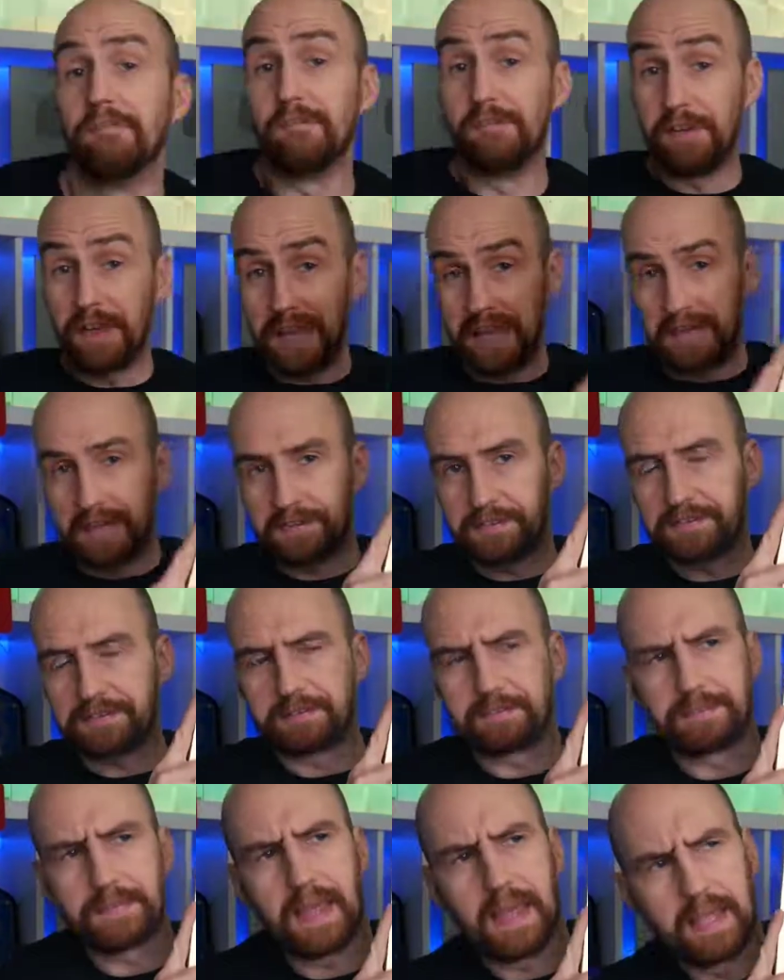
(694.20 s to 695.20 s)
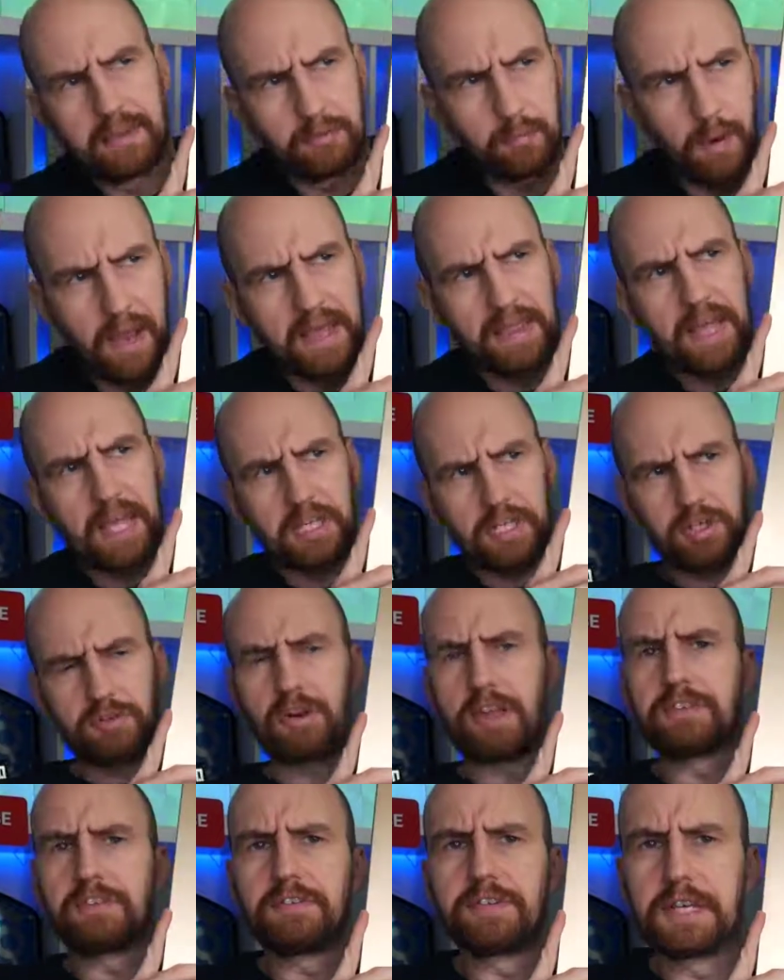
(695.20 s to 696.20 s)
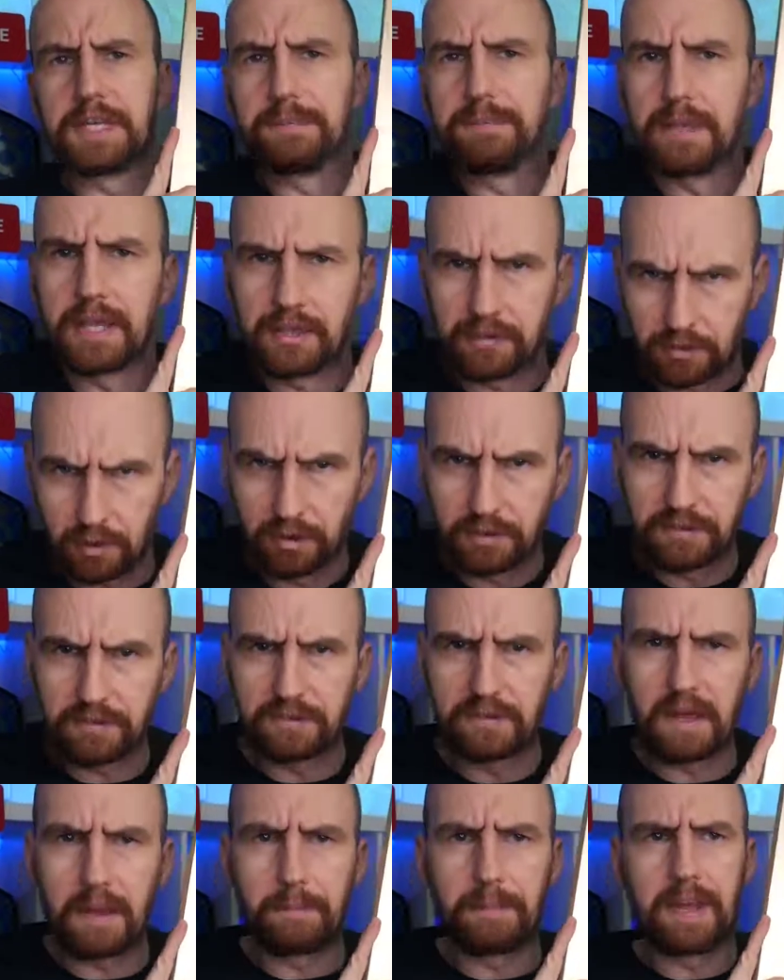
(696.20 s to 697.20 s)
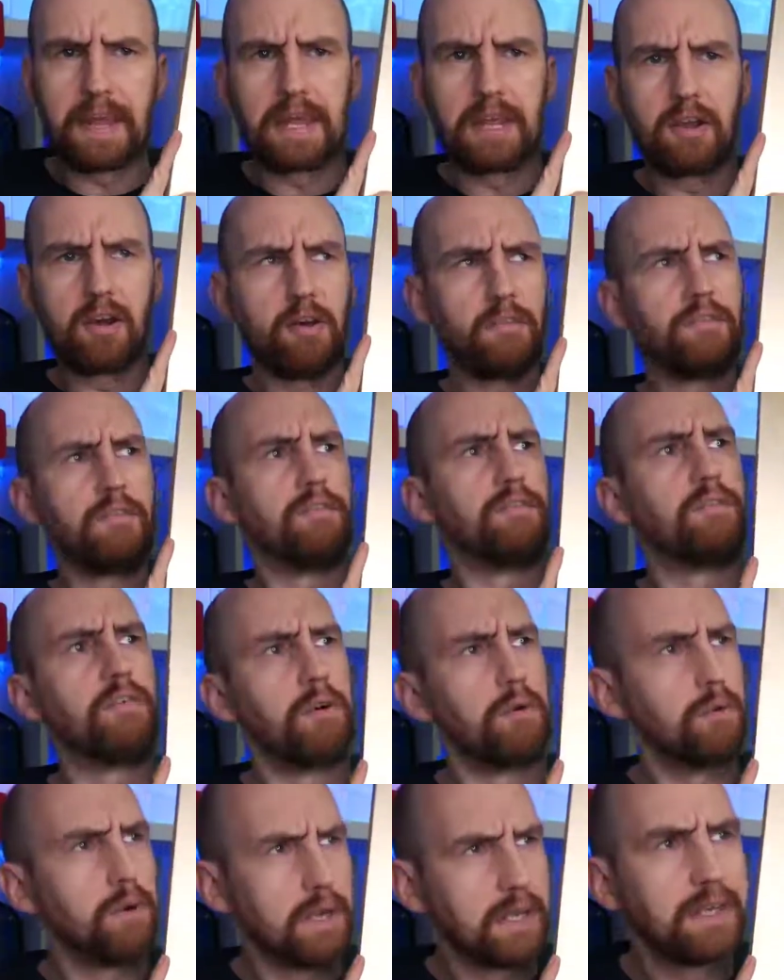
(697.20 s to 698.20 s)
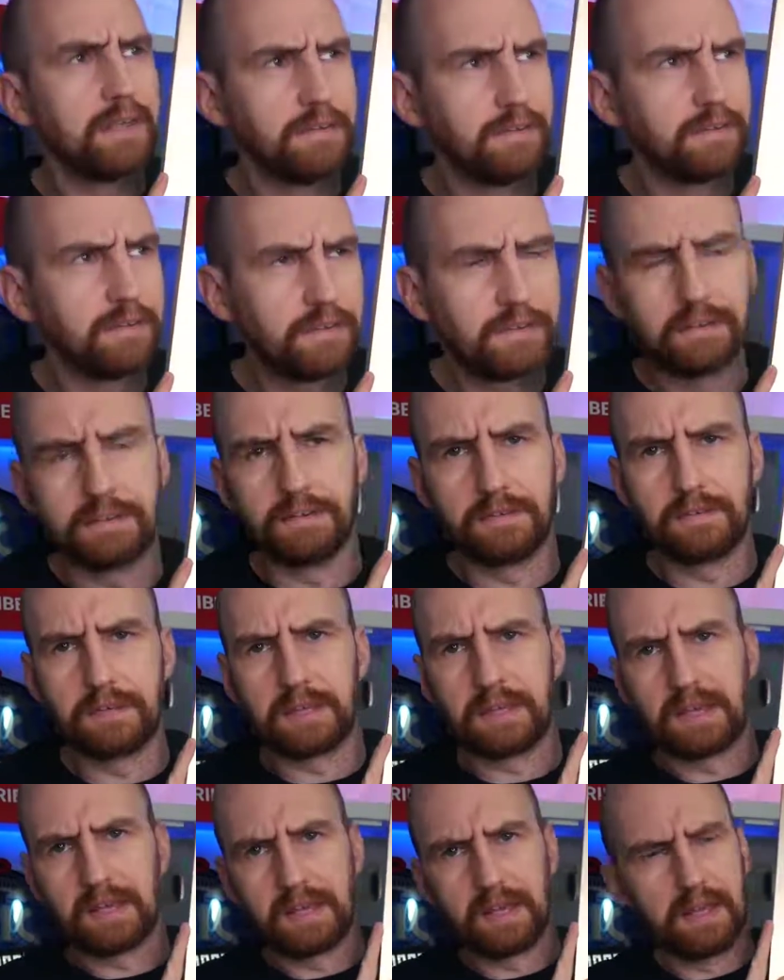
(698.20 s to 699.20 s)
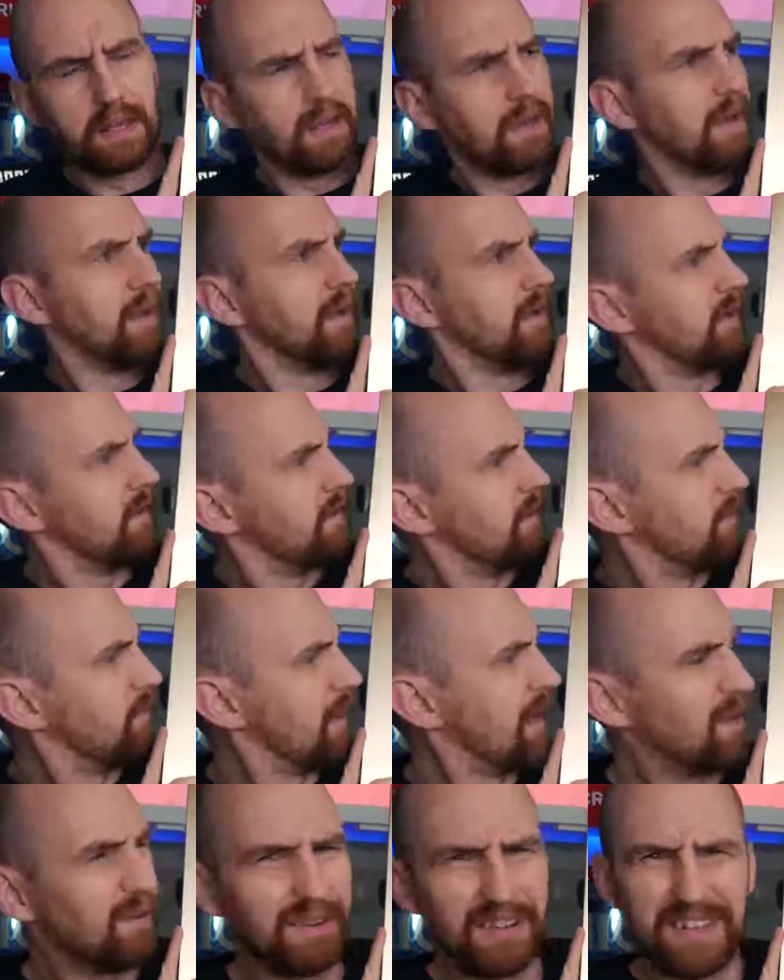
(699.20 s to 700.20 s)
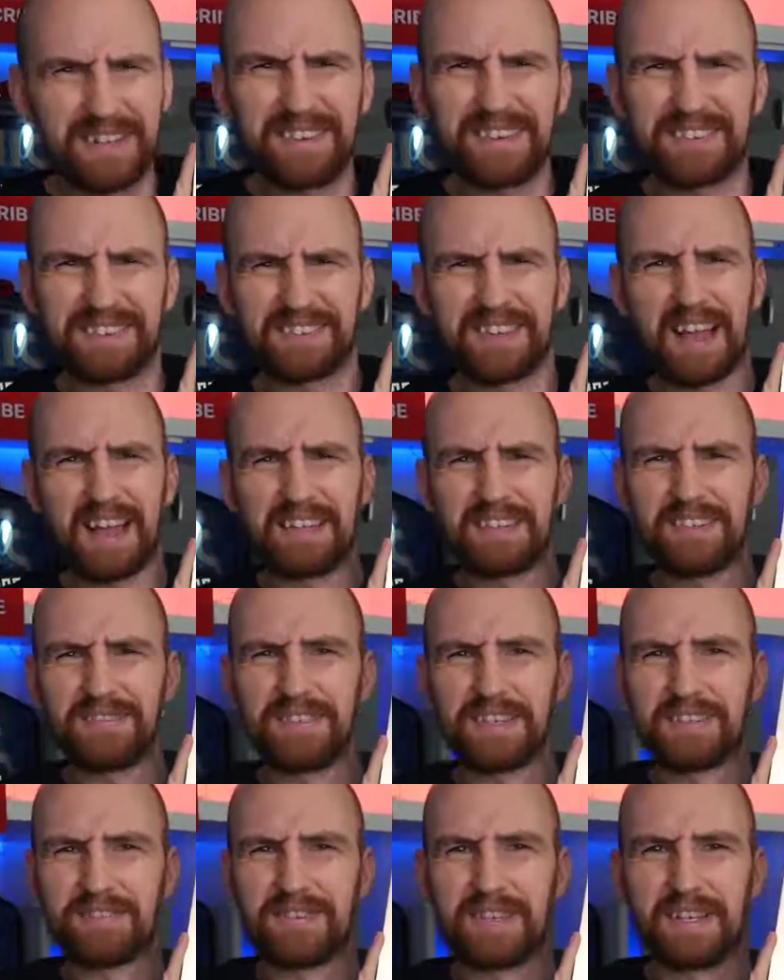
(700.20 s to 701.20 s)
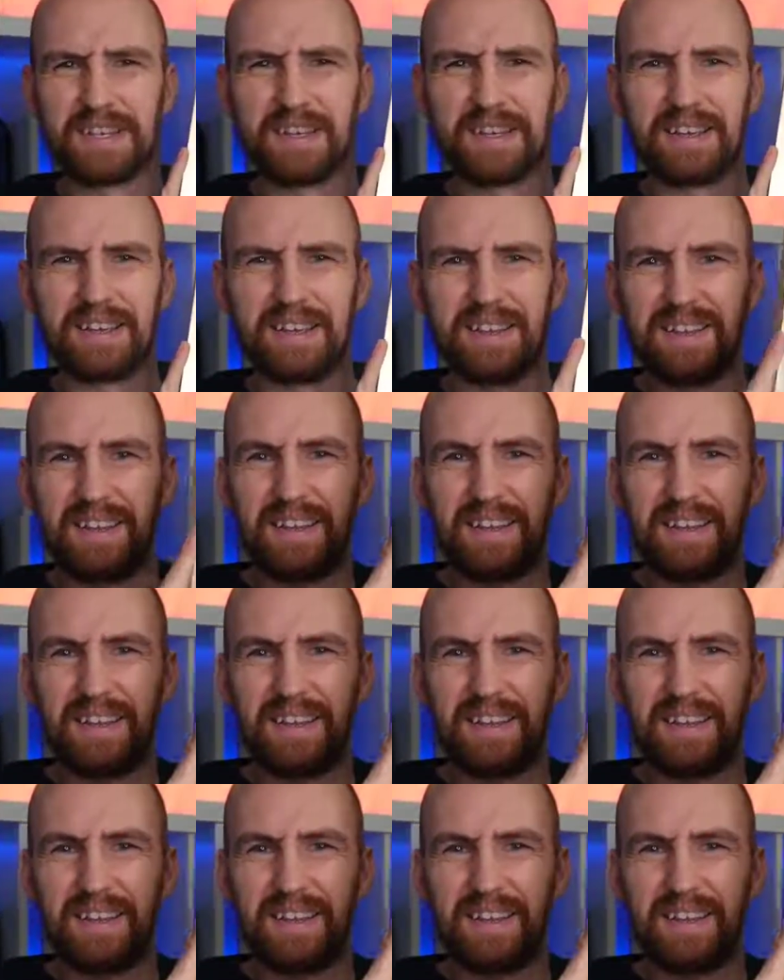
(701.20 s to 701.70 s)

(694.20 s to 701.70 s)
this is where that strategy is going to start paying off through consistency. Wow, look at the size of this thing. And